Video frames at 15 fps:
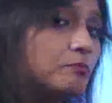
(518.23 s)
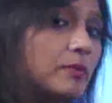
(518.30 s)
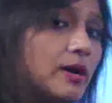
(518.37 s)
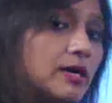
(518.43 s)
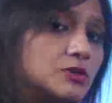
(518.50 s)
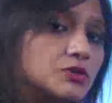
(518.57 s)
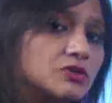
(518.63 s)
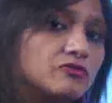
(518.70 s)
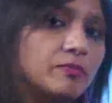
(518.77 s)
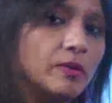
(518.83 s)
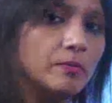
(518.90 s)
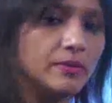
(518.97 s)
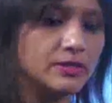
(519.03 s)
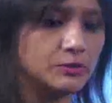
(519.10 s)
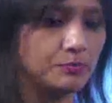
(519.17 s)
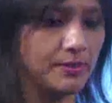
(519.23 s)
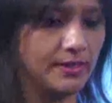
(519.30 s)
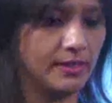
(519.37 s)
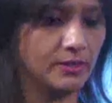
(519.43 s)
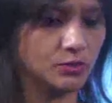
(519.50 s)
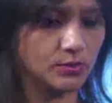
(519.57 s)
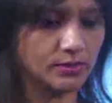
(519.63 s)
parts of public
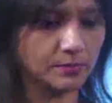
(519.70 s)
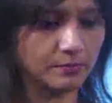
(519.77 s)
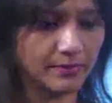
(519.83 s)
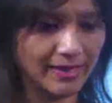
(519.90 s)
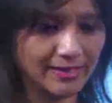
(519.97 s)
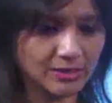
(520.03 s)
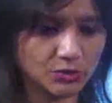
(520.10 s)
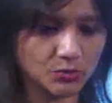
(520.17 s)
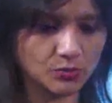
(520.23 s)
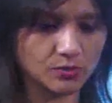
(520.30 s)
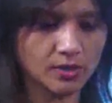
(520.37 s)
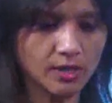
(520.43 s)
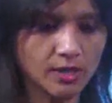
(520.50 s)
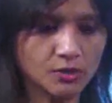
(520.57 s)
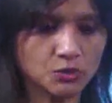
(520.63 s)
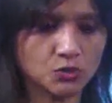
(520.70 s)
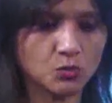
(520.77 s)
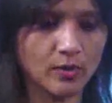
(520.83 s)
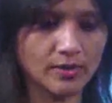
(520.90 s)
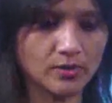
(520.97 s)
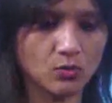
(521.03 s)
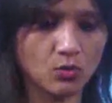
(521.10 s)
speaking. So, it applies to, to
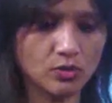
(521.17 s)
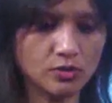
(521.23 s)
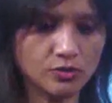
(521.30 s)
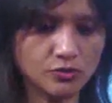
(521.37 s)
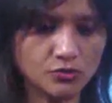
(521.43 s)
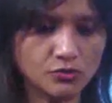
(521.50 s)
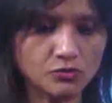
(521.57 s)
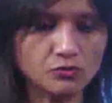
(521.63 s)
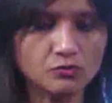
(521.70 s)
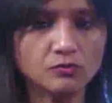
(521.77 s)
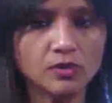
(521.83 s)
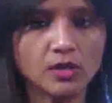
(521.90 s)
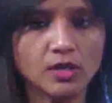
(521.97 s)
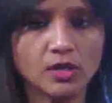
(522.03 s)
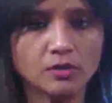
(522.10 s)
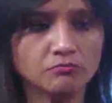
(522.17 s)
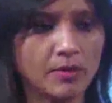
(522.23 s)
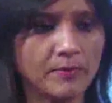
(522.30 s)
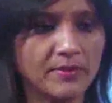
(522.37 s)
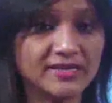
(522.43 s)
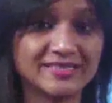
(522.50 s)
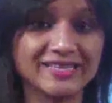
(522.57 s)
one whole new
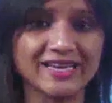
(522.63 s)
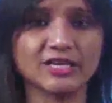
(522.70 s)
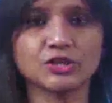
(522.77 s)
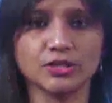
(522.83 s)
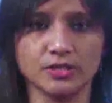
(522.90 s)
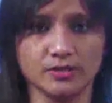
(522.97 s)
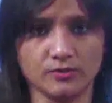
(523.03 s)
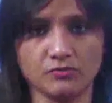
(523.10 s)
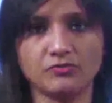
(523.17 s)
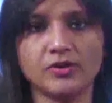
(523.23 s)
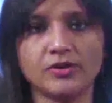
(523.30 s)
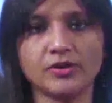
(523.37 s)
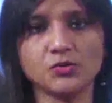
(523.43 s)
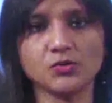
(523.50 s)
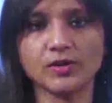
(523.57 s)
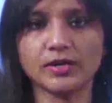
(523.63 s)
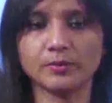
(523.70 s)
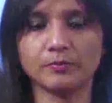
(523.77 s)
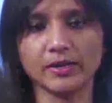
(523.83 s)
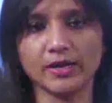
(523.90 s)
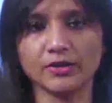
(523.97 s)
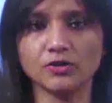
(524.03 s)
maybe a section wherein you can
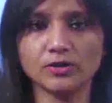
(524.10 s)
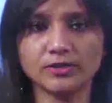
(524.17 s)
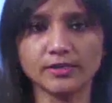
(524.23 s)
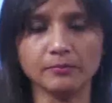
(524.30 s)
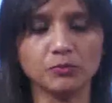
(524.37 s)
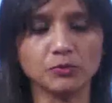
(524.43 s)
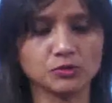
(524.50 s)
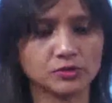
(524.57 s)
apply your tempo.